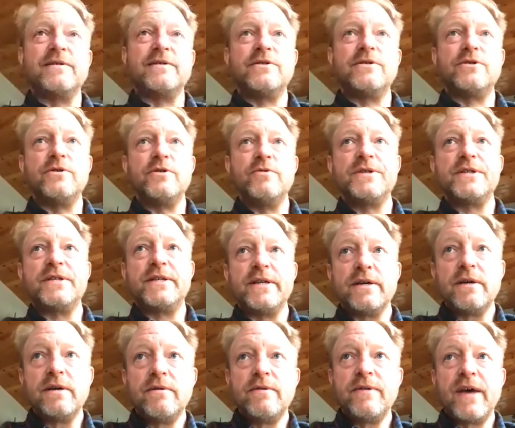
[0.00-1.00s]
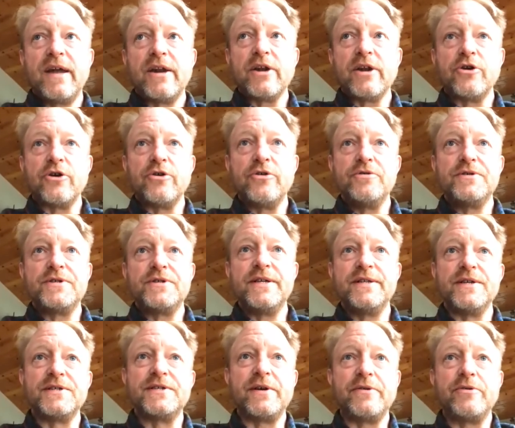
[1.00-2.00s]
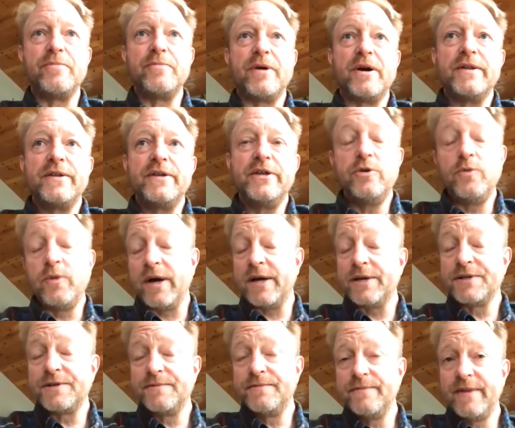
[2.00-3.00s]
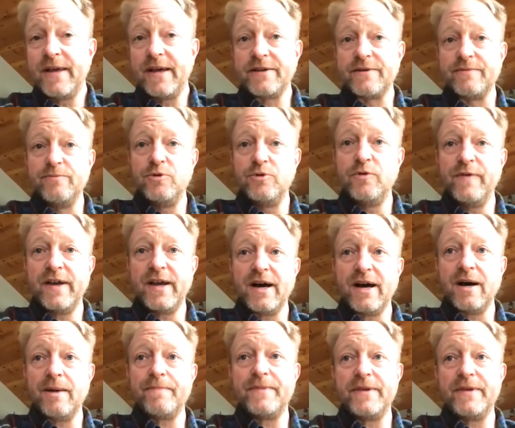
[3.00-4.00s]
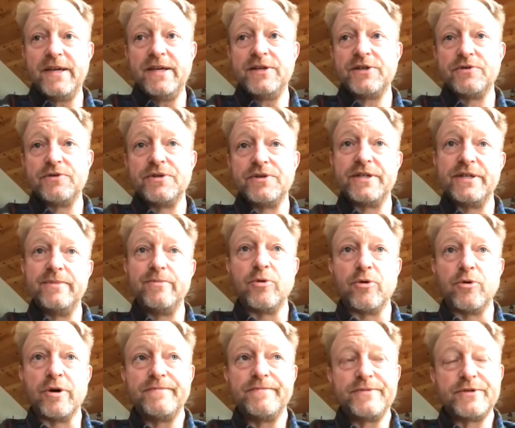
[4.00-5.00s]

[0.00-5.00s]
so there is a tick that occurs in the southern part of the US that's moving up the eastern seaboard.